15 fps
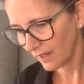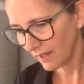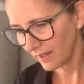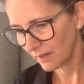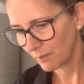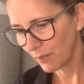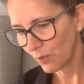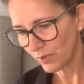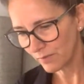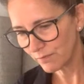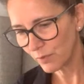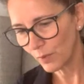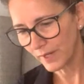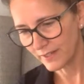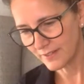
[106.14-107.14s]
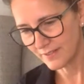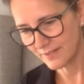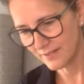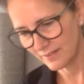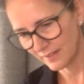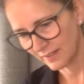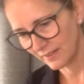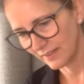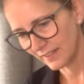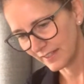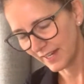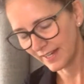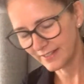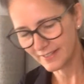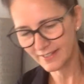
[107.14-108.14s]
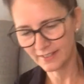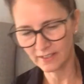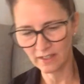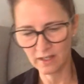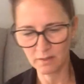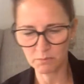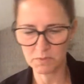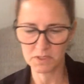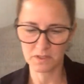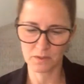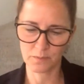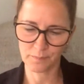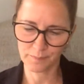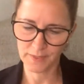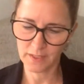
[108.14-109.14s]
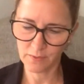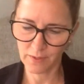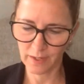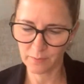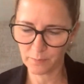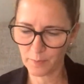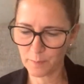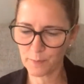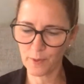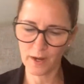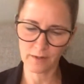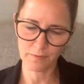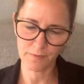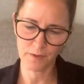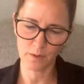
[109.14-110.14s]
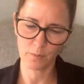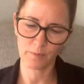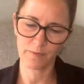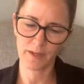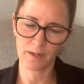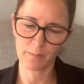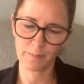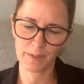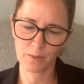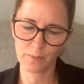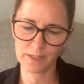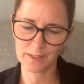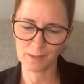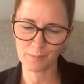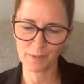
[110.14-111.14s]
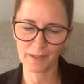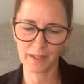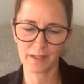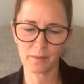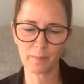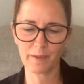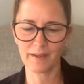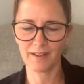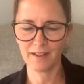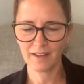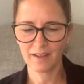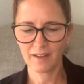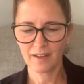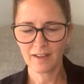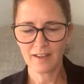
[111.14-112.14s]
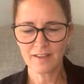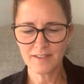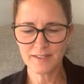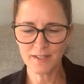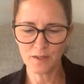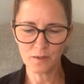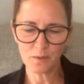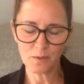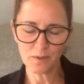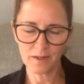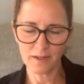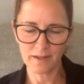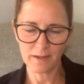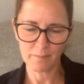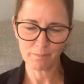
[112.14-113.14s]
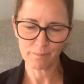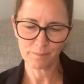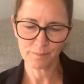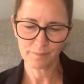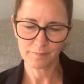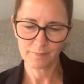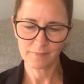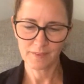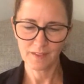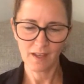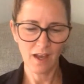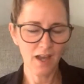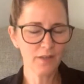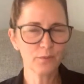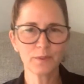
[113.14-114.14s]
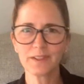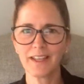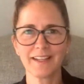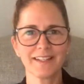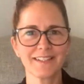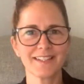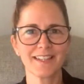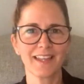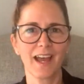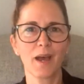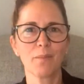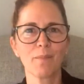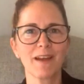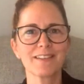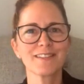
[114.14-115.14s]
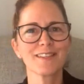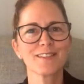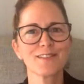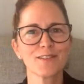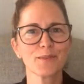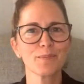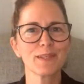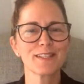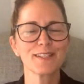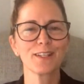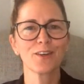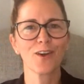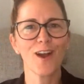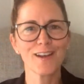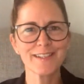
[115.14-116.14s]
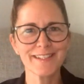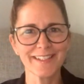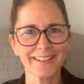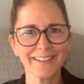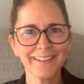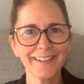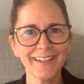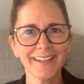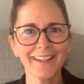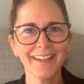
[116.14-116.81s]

an important voice in the days to come. So anyway, we're proud of her. We've got a big weekend planned, but so um, unrelated to that, my sister Missy Crossan